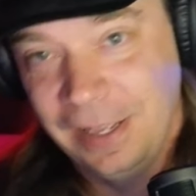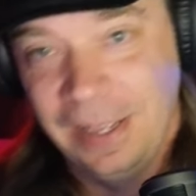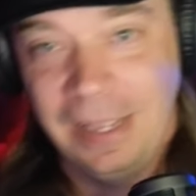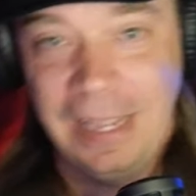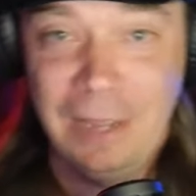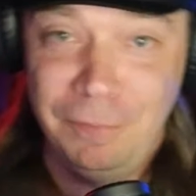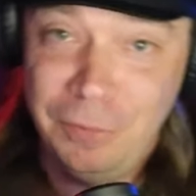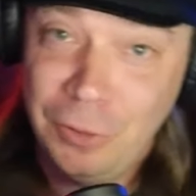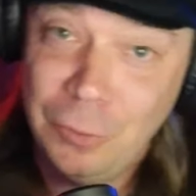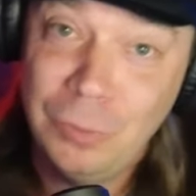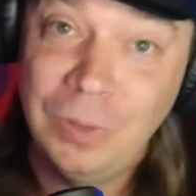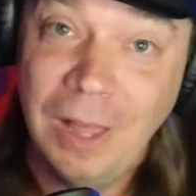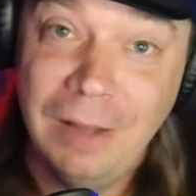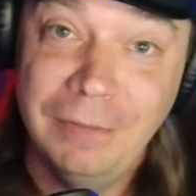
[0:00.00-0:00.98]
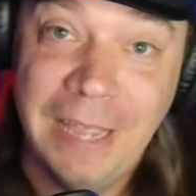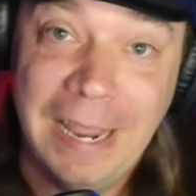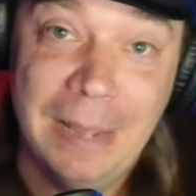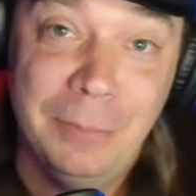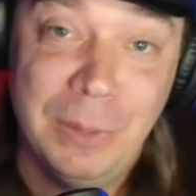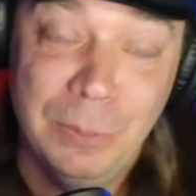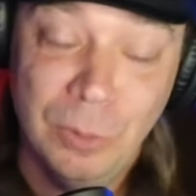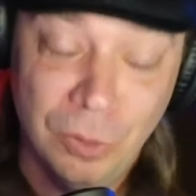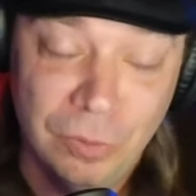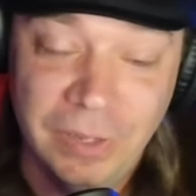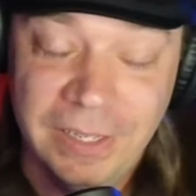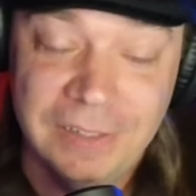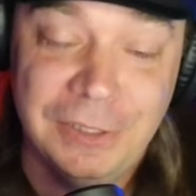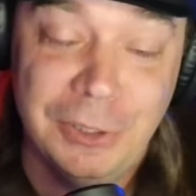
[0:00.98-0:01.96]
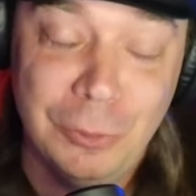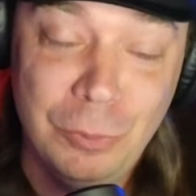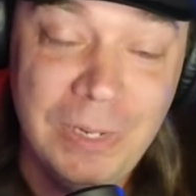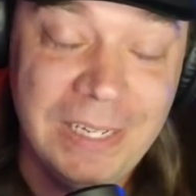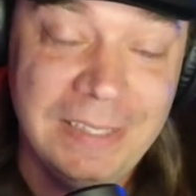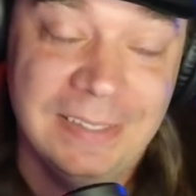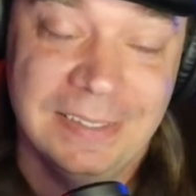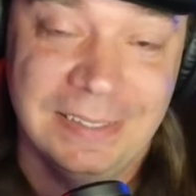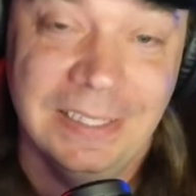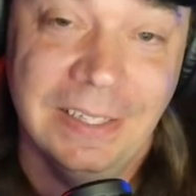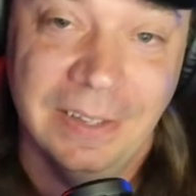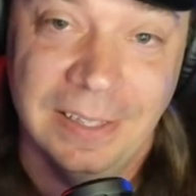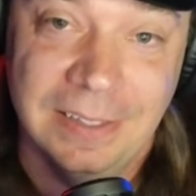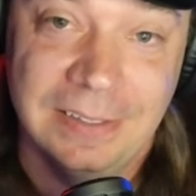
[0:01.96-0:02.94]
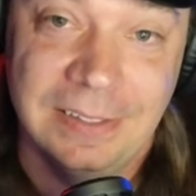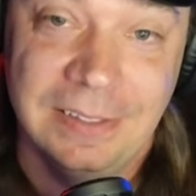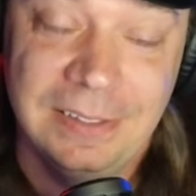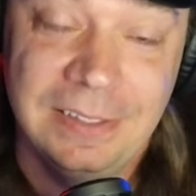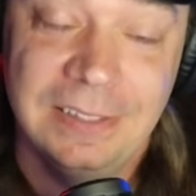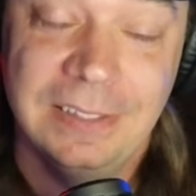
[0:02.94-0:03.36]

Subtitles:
If you love campy movies, you need to see this. This is